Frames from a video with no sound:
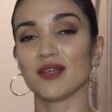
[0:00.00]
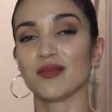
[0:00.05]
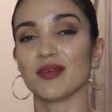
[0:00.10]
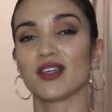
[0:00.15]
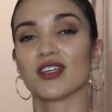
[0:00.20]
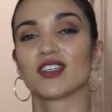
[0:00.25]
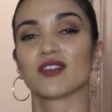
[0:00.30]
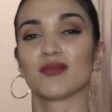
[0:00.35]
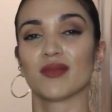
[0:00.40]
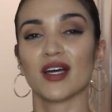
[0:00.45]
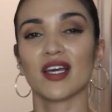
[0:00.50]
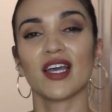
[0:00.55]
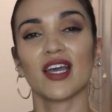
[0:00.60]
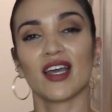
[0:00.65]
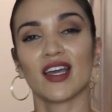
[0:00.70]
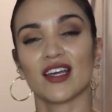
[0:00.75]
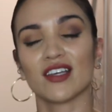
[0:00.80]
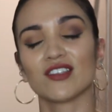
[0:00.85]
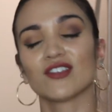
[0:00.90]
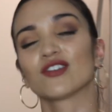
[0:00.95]
because my
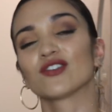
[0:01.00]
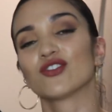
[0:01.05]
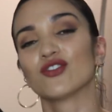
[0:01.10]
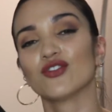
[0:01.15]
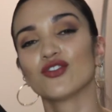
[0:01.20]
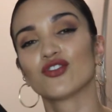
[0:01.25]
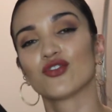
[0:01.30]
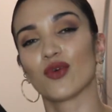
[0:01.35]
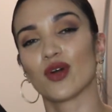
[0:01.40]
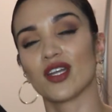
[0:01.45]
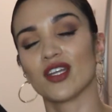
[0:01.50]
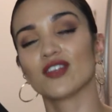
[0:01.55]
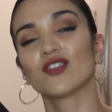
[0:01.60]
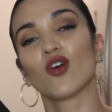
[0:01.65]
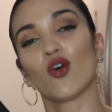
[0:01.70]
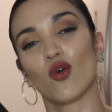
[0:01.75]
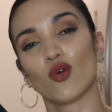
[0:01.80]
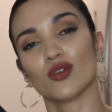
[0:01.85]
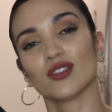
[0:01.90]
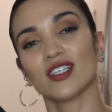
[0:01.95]
hands are too sweaty to
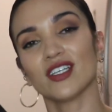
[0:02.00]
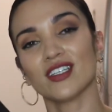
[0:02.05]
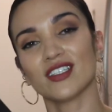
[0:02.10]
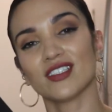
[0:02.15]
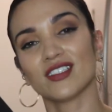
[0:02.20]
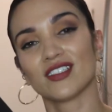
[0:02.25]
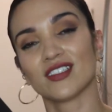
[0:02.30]
hold it?